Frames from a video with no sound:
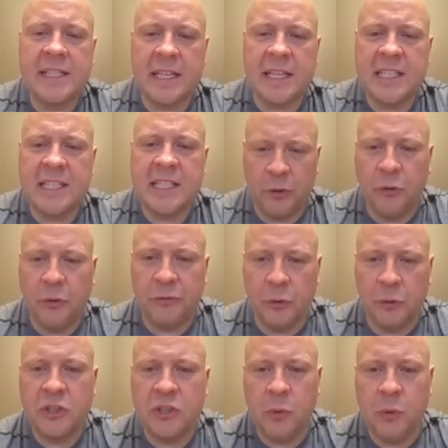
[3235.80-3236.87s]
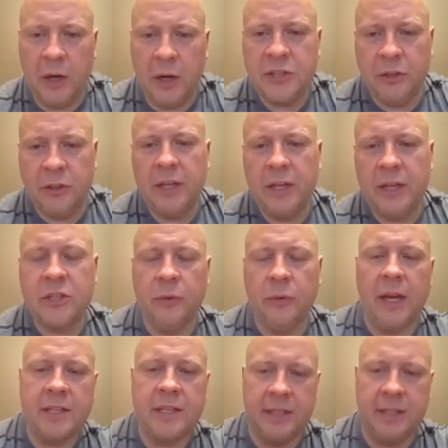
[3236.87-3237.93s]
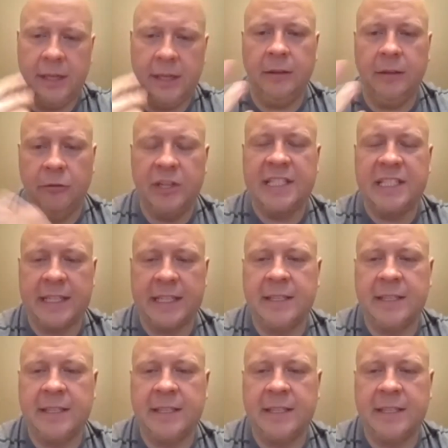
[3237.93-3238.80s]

that's similar to the first question, right? So that's the. That's the why I thought they were